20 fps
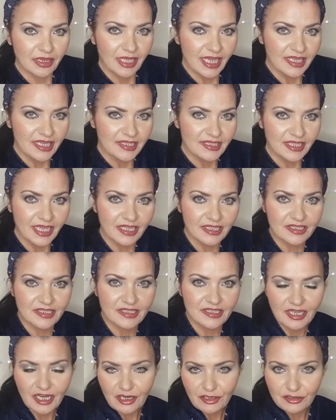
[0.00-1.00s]
let's get
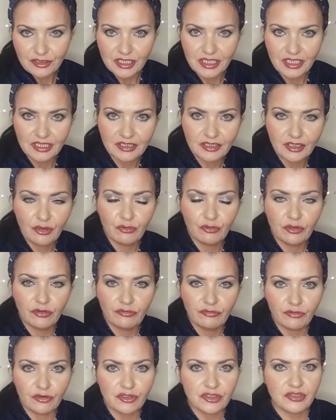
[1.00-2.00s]
started. Now the
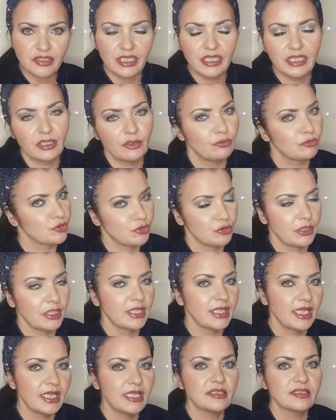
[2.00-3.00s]
first thing I'll do at
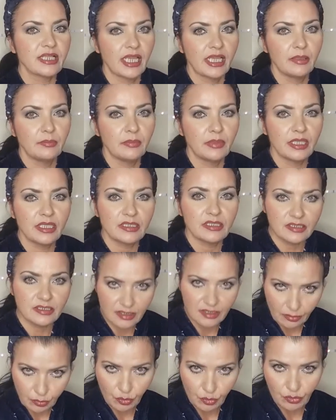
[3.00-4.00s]
night time is
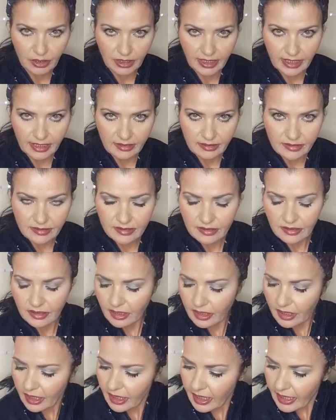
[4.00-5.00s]
double cleanse.
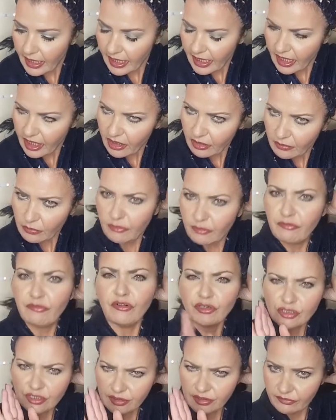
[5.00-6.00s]
Um,
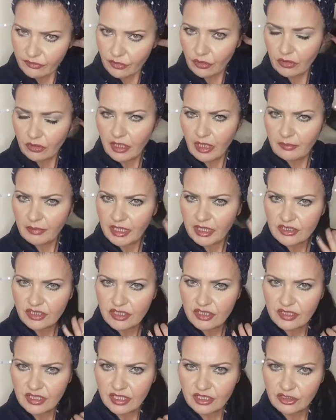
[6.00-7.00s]
first of all, I meant
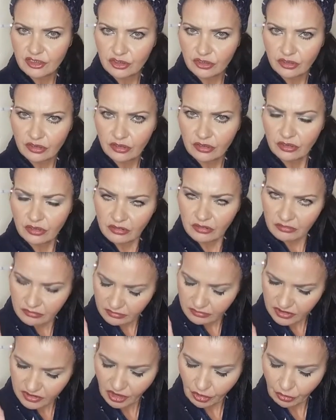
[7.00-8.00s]
to say to you,
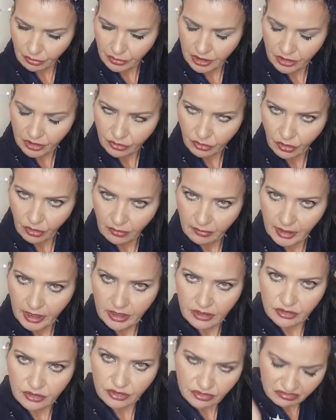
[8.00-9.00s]
tell me in the
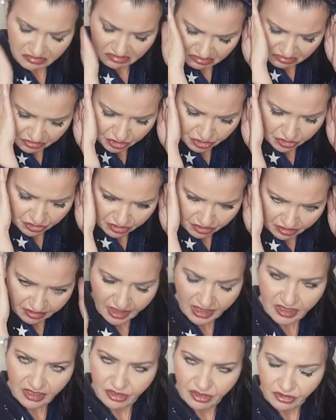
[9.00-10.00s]
comments, do you
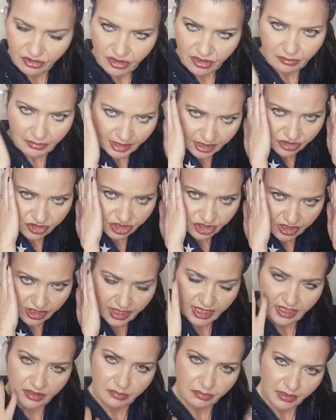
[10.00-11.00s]
like the matching
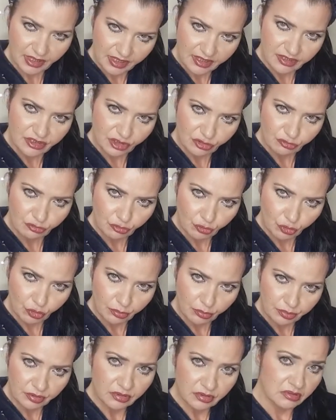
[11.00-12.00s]
headband and
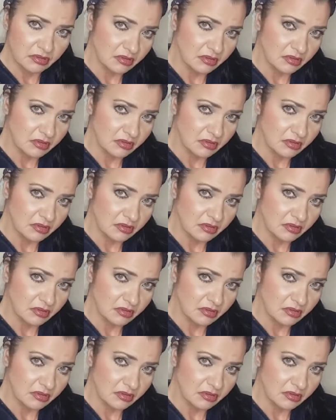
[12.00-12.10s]
robe?